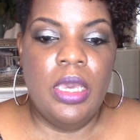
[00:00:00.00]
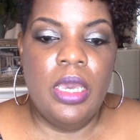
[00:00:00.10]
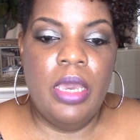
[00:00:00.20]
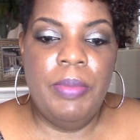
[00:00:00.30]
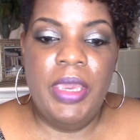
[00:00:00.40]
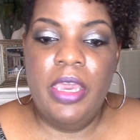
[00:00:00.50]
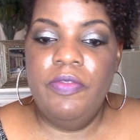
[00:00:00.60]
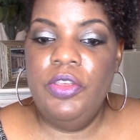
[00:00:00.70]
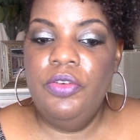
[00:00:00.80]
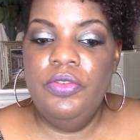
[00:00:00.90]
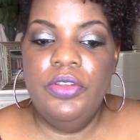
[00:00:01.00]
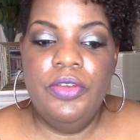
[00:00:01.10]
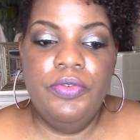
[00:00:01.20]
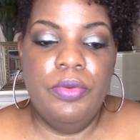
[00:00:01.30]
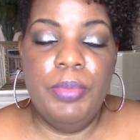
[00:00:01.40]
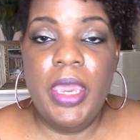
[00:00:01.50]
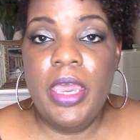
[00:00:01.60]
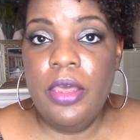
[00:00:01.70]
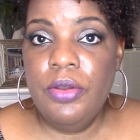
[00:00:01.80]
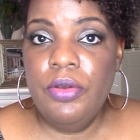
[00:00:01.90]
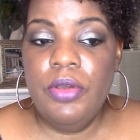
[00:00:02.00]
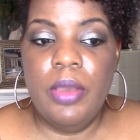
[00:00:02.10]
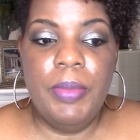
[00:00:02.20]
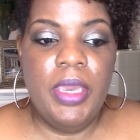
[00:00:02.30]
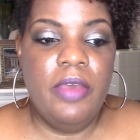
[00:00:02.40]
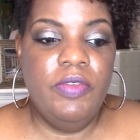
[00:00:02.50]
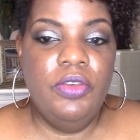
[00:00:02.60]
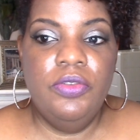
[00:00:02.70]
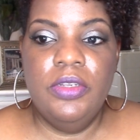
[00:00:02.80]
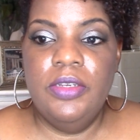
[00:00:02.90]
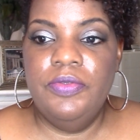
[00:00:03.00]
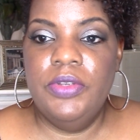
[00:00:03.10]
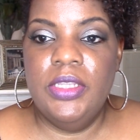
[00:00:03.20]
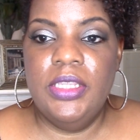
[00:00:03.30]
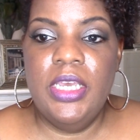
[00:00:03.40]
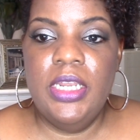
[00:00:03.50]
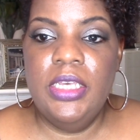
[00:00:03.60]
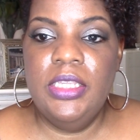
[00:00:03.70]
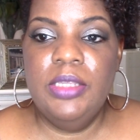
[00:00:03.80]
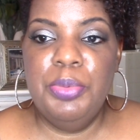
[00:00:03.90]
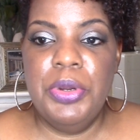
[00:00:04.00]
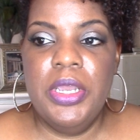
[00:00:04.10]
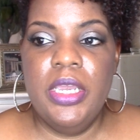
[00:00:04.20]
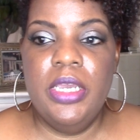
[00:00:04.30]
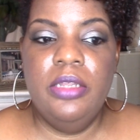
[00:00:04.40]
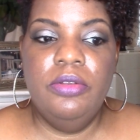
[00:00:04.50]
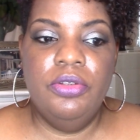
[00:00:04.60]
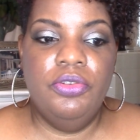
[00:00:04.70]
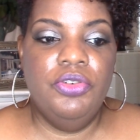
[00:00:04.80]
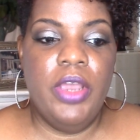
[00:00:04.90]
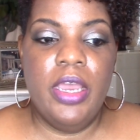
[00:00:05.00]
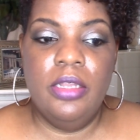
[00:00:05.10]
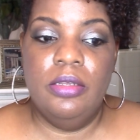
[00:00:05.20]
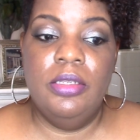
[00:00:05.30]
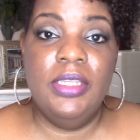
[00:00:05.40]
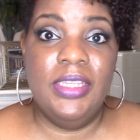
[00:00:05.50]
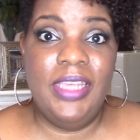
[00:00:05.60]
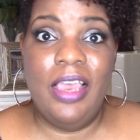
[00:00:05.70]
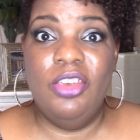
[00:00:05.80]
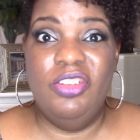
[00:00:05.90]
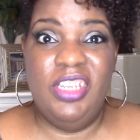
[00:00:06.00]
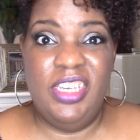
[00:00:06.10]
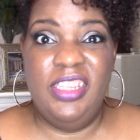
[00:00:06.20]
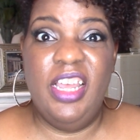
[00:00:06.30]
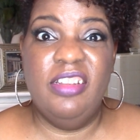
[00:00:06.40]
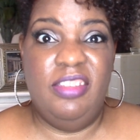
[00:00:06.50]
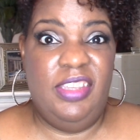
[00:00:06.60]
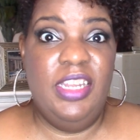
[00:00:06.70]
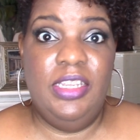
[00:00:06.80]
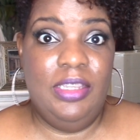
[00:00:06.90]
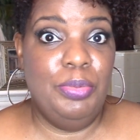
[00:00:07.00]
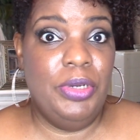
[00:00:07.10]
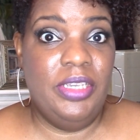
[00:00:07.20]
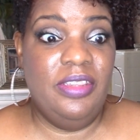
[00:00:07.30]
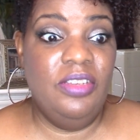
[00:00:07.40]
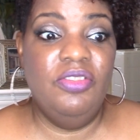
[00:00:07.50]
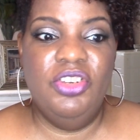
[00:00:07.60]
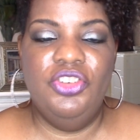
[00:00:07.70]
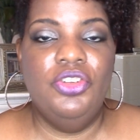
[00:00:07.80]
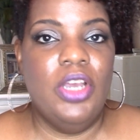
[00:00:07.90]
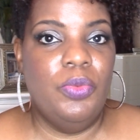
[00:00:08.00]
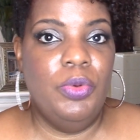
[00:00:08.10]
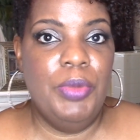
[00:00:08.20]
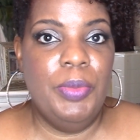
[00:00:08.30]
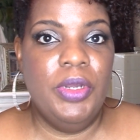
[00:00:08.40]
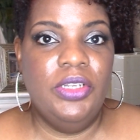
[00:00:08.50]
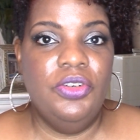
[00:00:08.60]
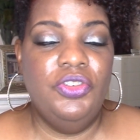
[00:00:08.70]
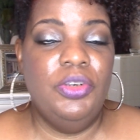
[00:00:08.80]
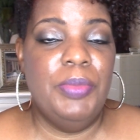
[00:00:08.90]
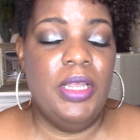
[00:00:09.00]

I may have to use a different powder. I may have to use a different setting spray to try. This is how you test out the setting sprays too. Because, you know, I remember I told you in my